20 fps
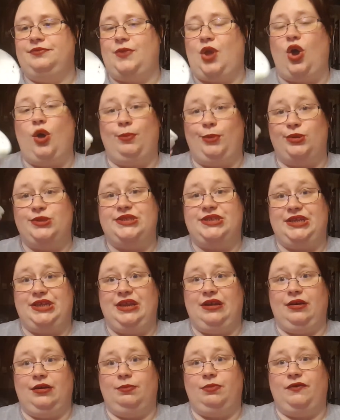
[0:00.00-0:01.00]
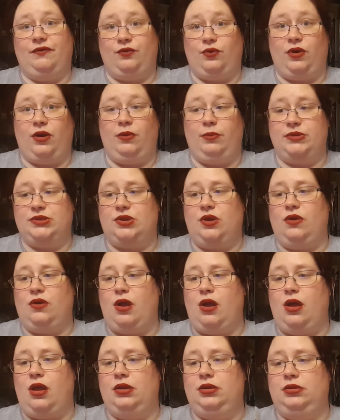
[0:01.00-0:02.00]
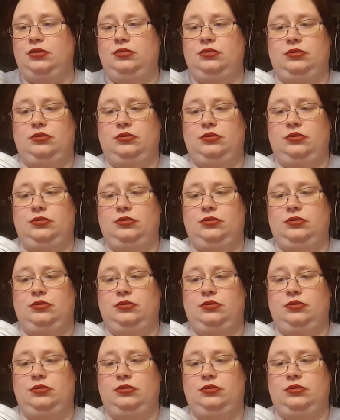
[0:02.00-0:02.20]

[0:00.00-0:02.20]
almost a year before it was all gone.